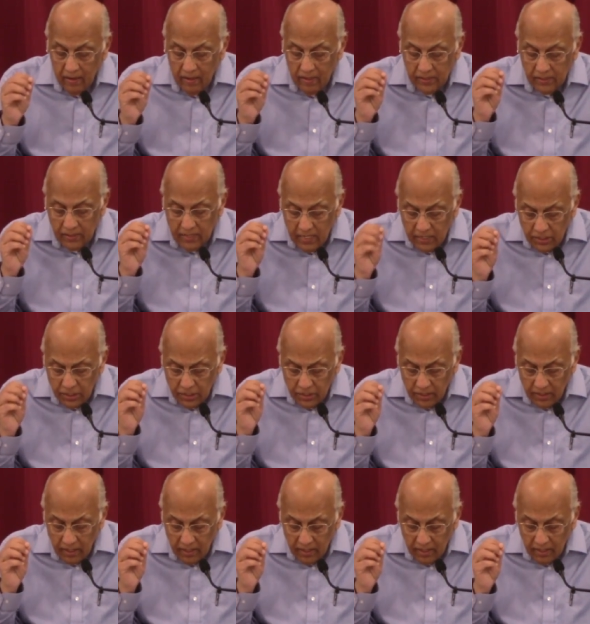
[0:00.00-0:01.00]

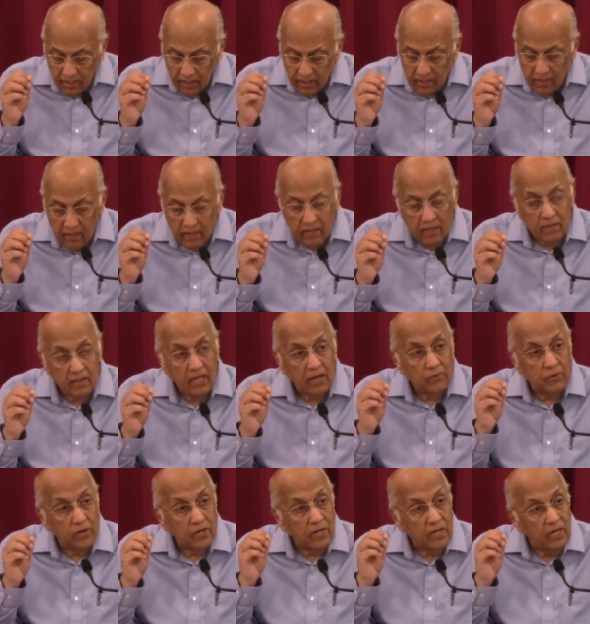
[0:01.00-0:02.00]
Essentially, they
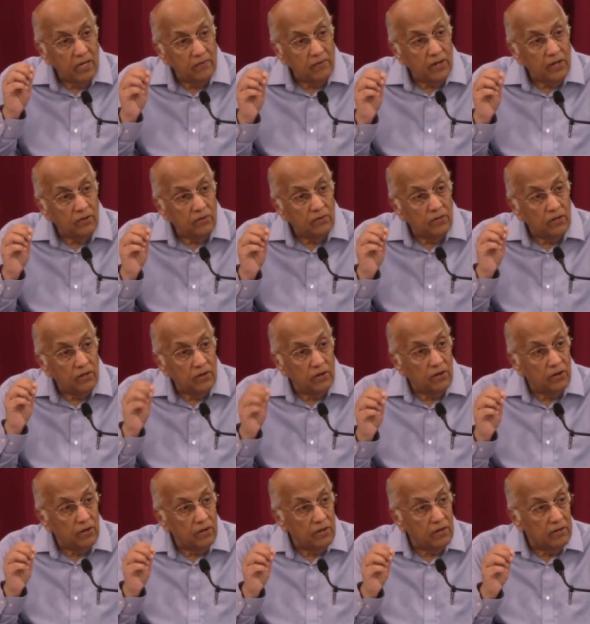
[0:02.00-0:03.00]
were giving to the
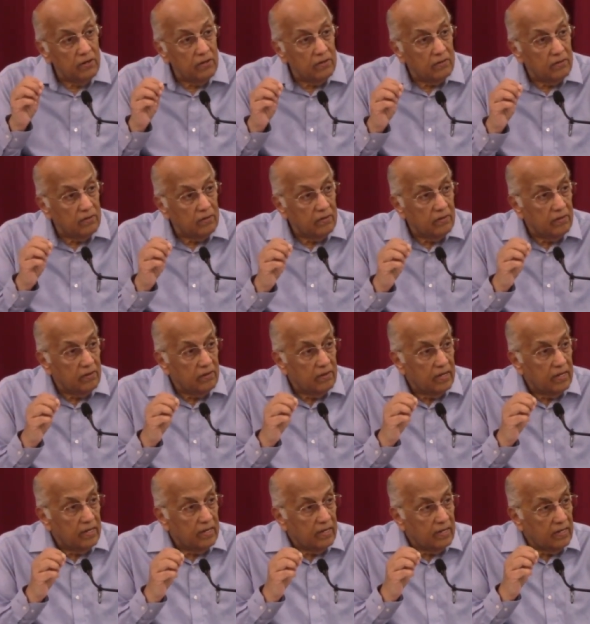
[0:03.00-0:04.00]
Lord
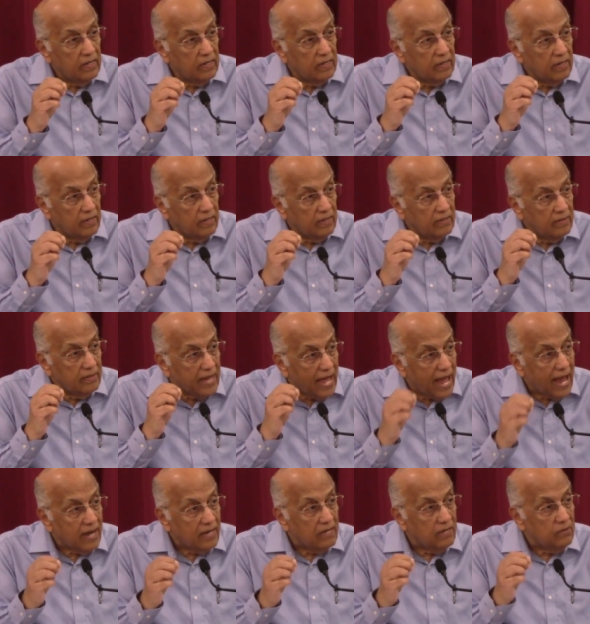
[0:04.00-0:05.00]

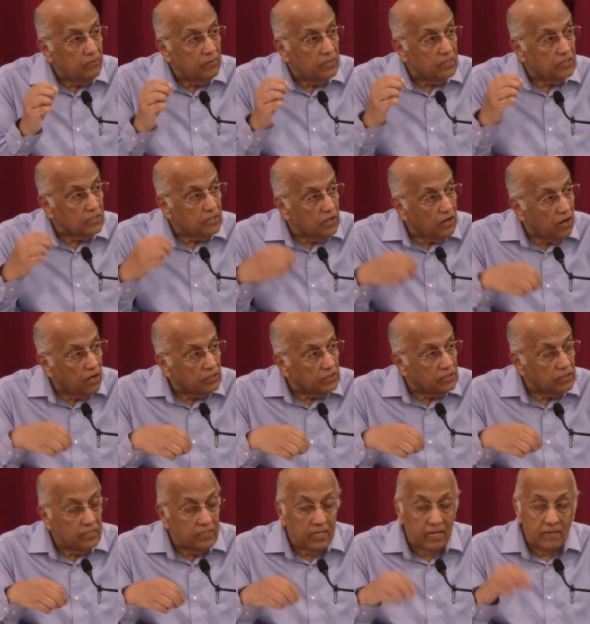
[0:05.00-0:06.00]
that which
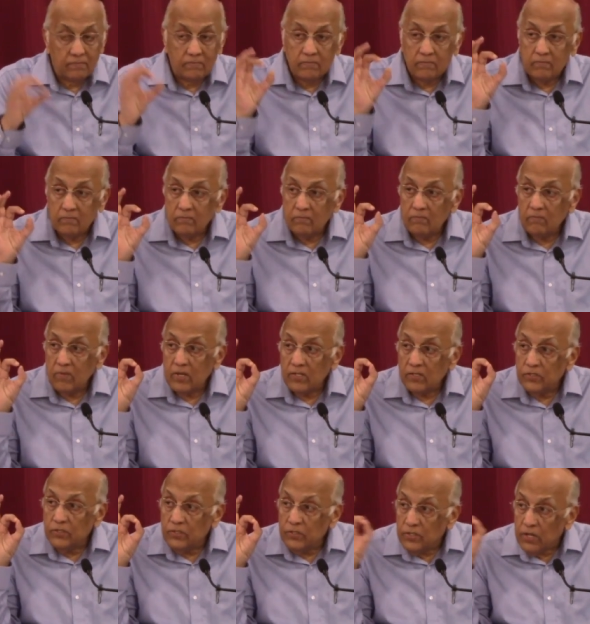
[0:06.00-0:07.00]
cost them
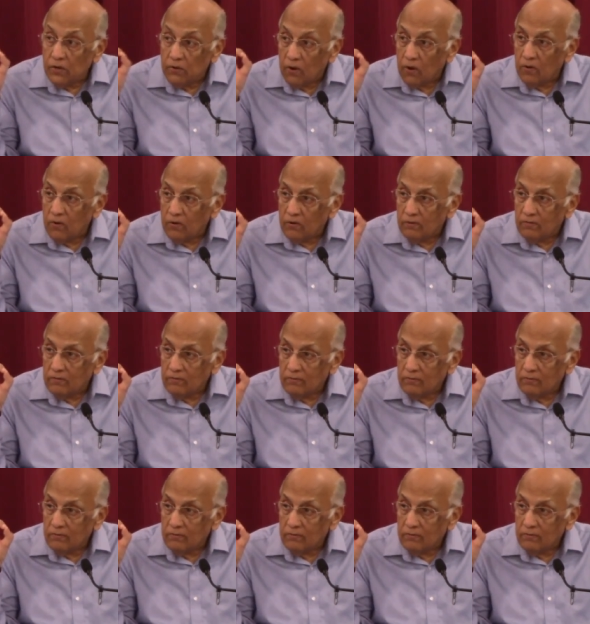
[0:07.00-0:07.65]
zero.